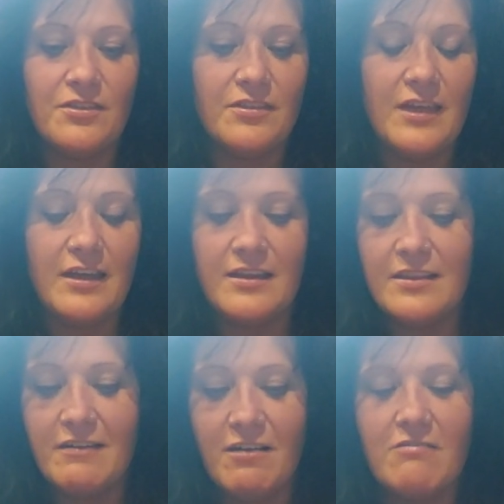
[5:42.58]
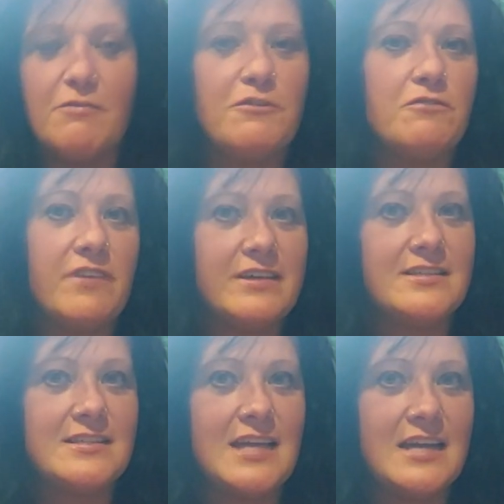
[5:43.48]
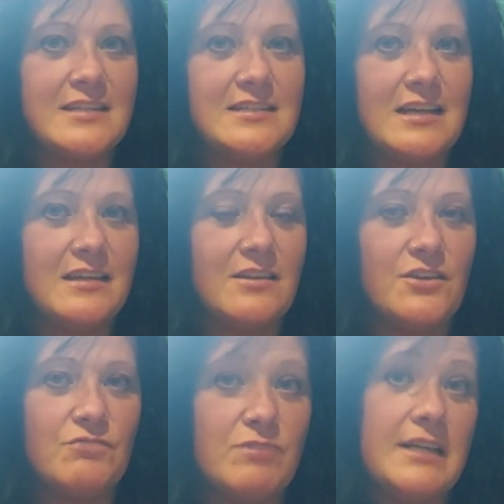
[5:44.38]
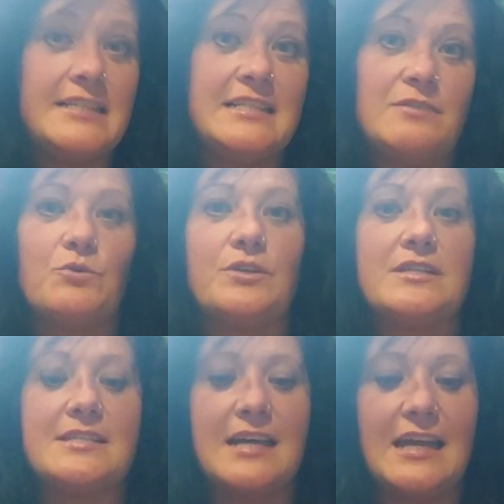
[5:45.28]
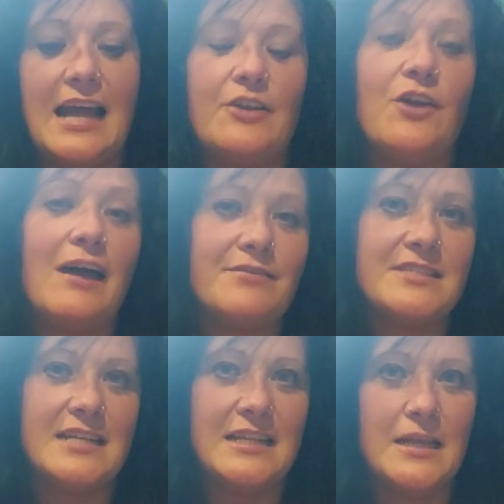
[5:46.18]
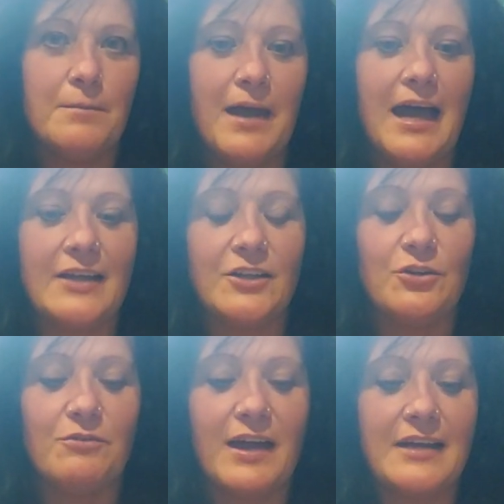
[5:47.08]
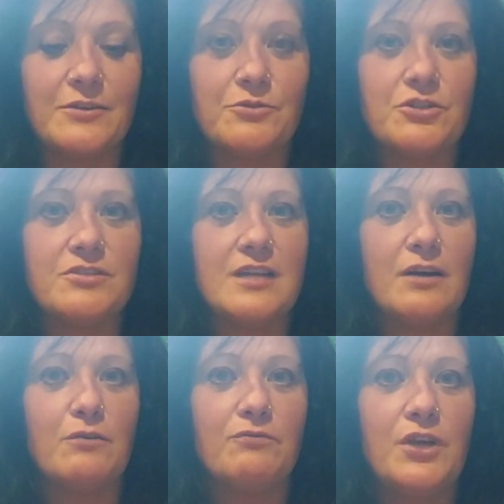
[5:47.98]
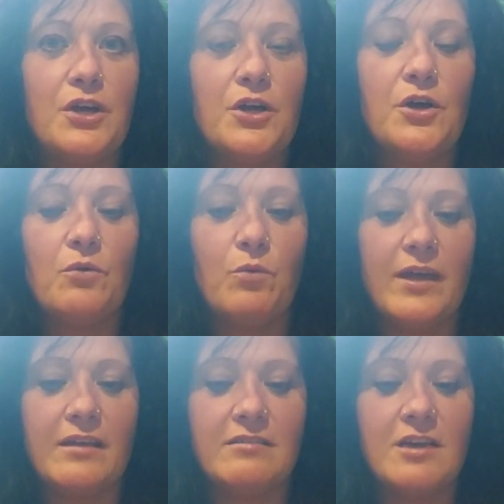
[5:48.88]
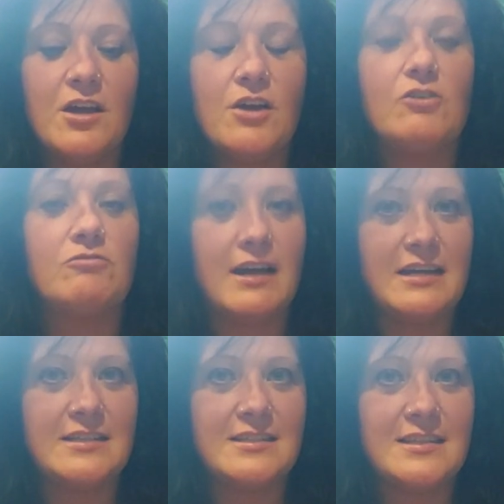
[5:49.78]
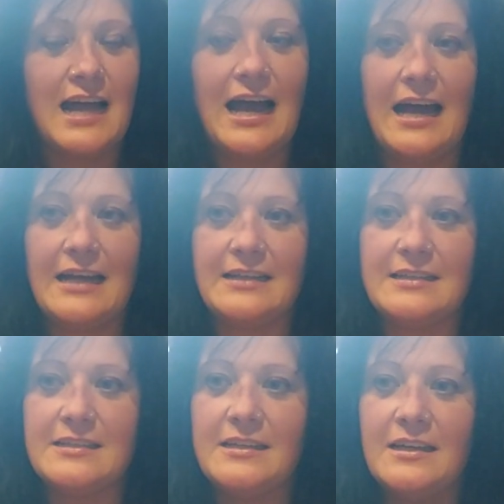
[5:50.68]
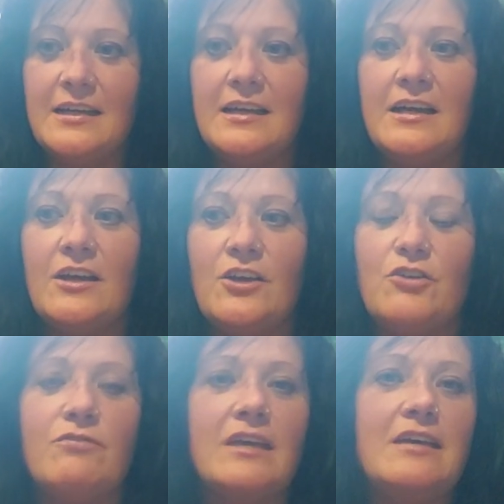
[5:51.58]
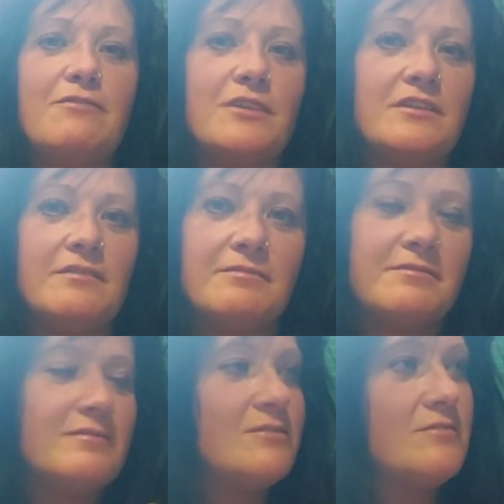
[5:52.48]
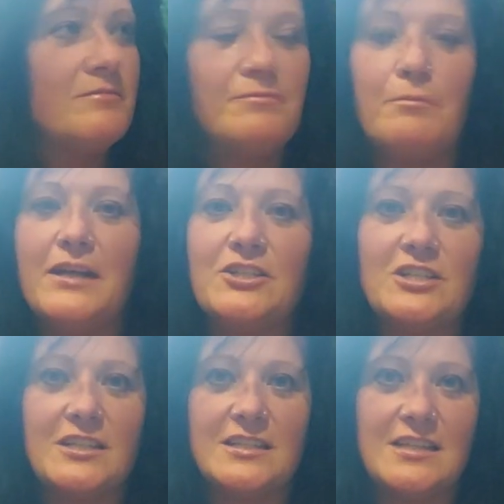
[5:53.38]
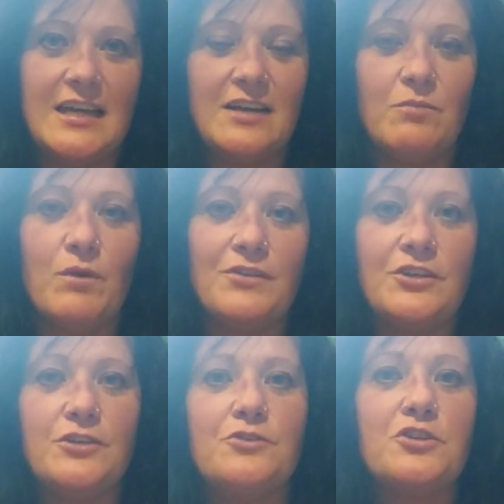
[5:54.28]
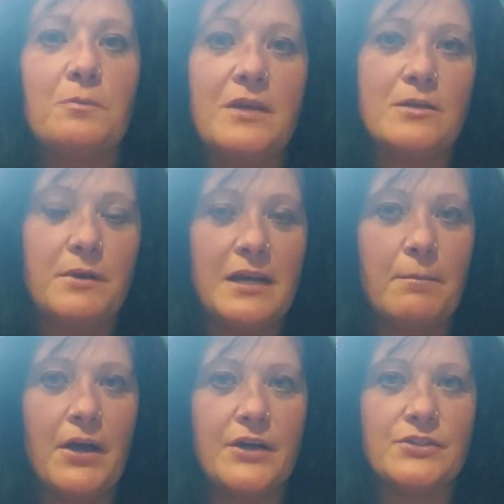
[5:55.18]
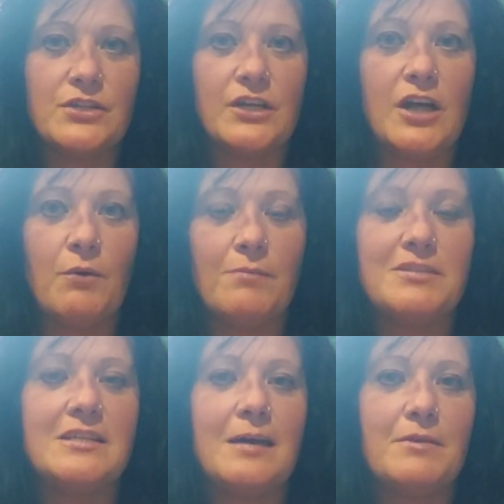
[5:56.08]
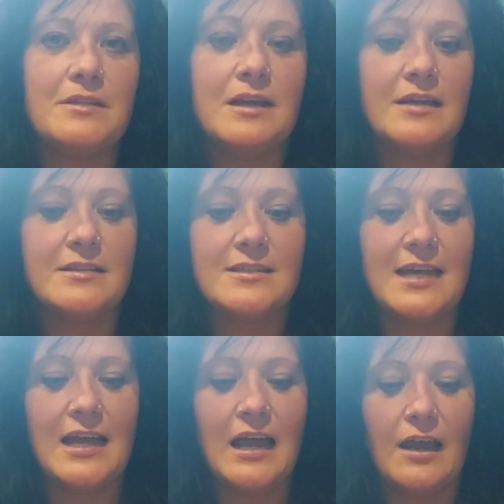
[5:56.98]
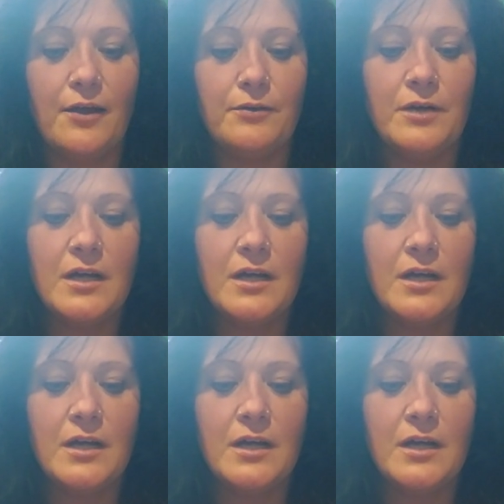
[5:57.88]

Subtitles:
There are a few faces here today that you really didn't want to see, and you have seen them, and you have handled yourself with grace, and you've even mentioned to Hinton whether you should be the bigger person and go up to them and say hello.